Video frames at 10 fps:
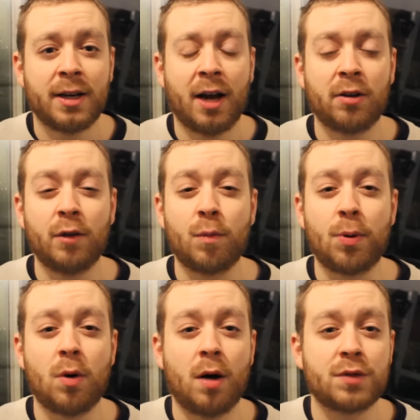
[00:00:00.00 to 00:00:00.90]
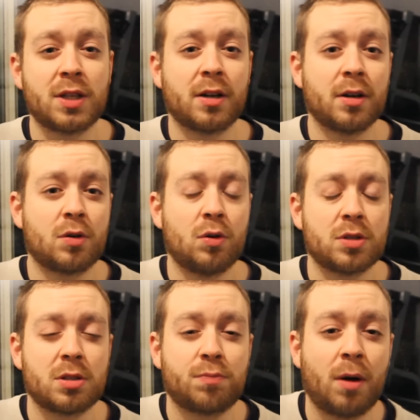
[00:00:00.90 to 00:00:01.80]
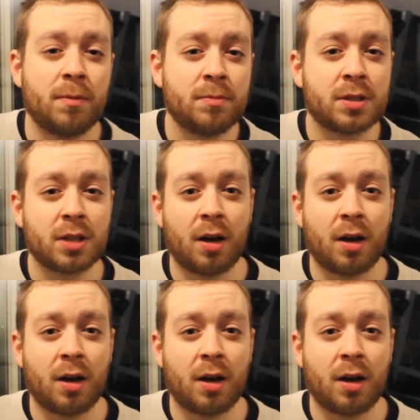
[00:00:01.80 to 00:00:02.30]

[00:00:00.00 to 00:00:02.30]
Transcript: Now, Liverpool obviously are going to cause us problems.